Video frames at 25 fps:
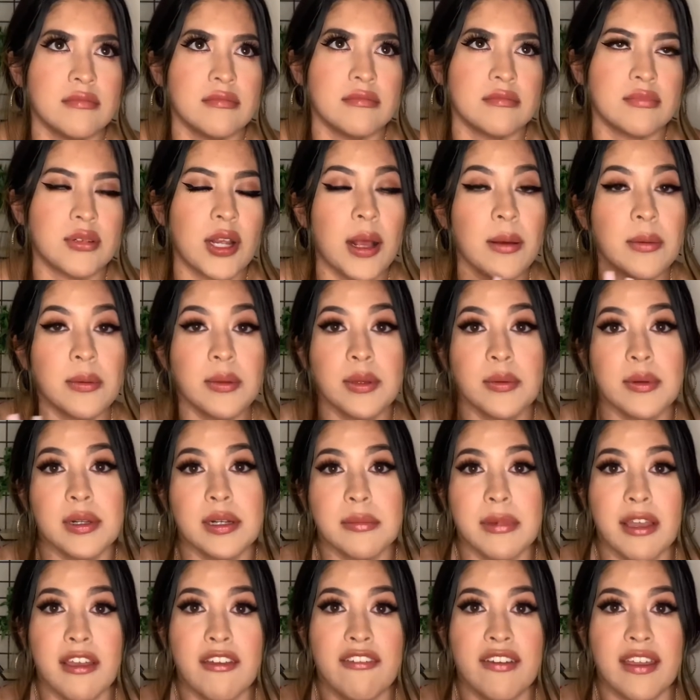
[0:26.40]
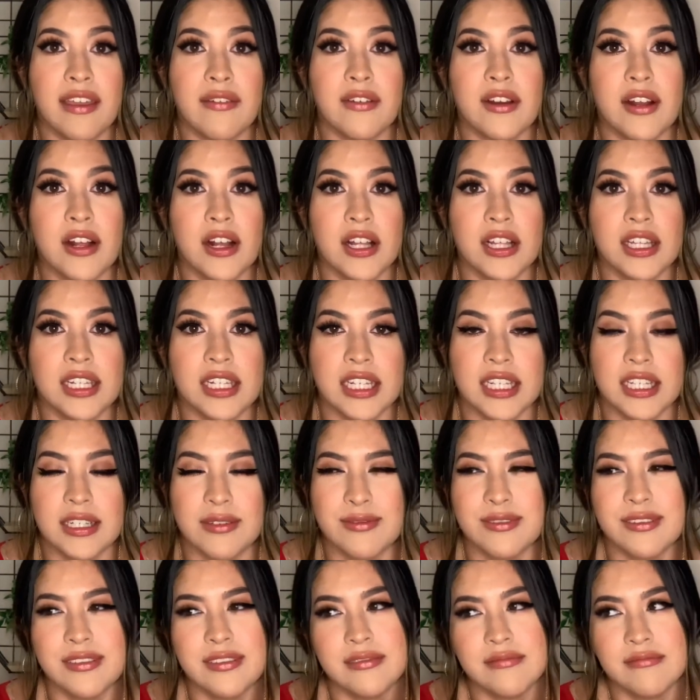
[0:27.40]
probably one of my favorite holidays.
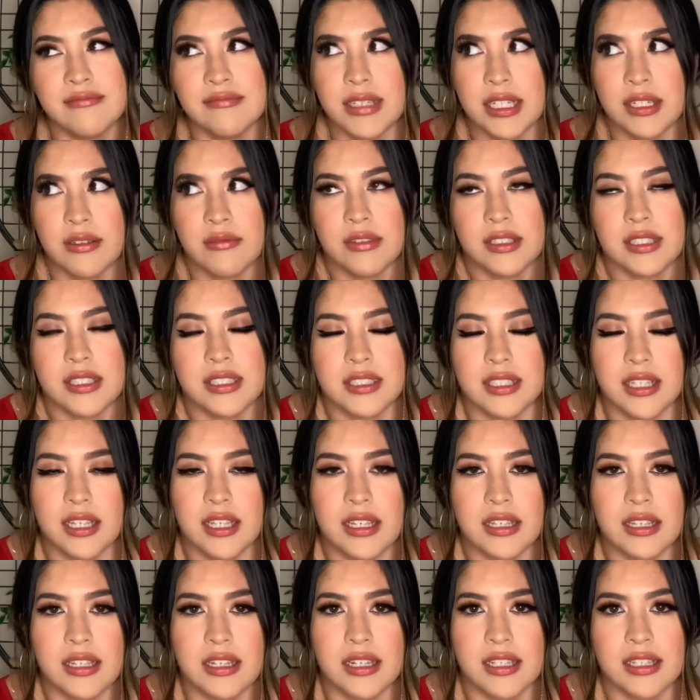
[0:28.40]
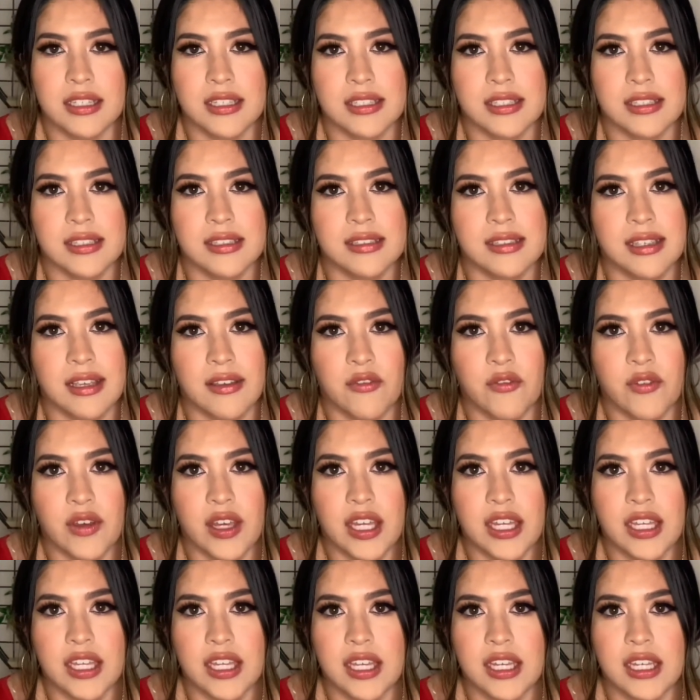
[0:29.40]
Well, I would say it is if
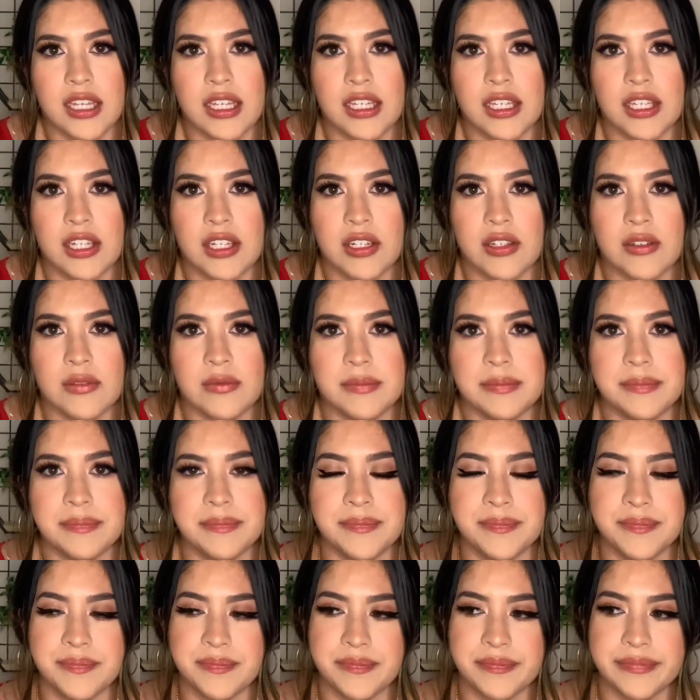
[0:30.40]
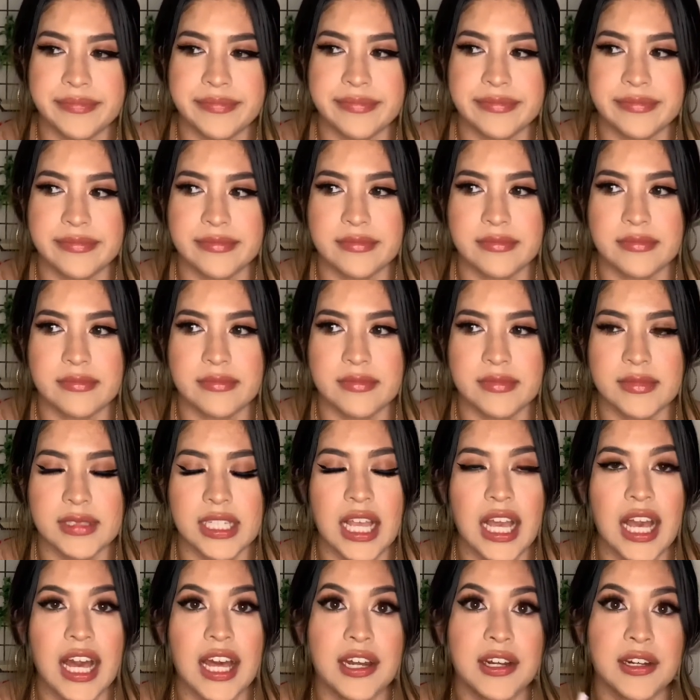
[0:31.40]
I, you know,
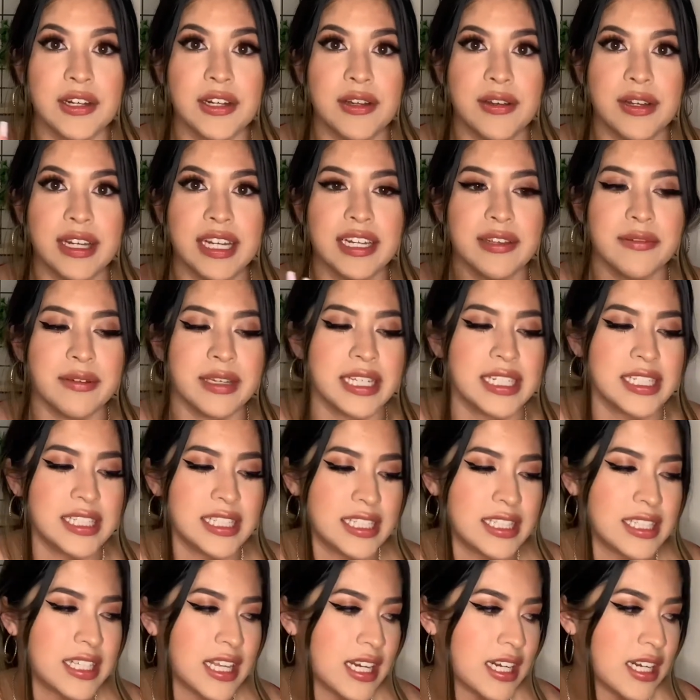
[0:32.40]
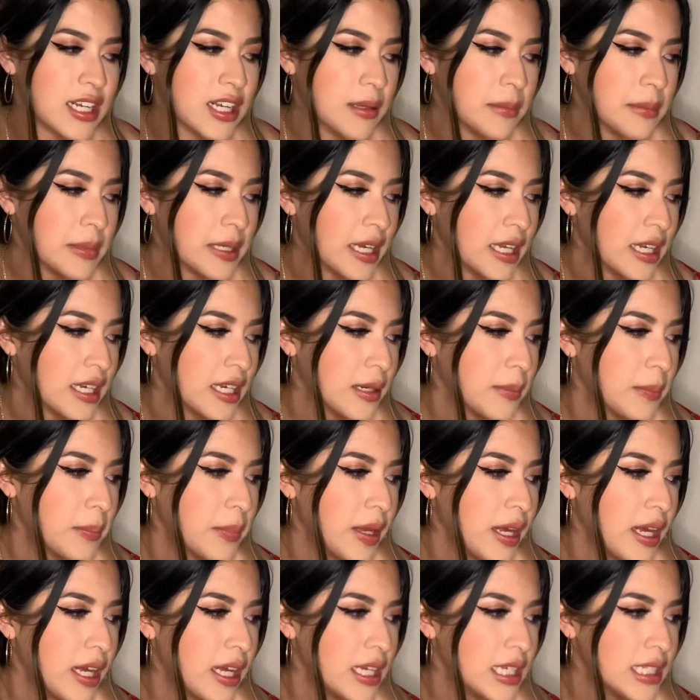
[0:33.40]
I don't know. Anyways, it's kind of complicated,
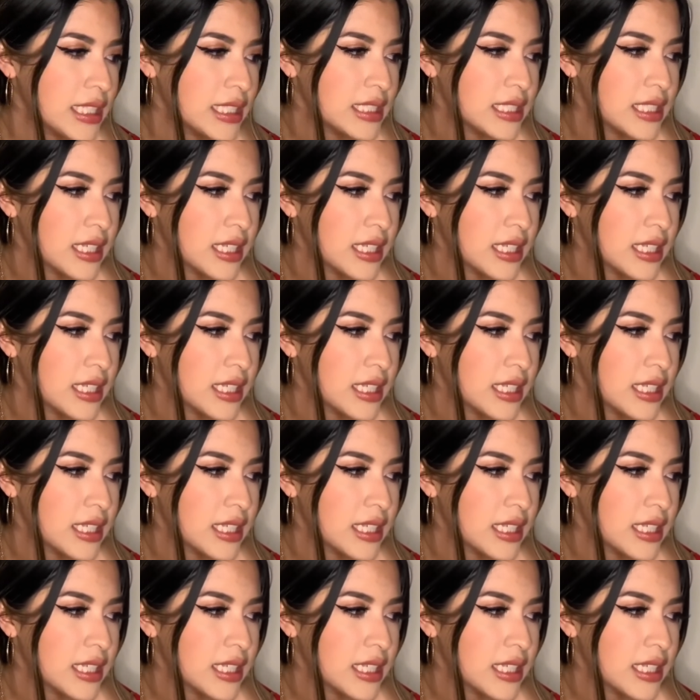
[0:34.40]
but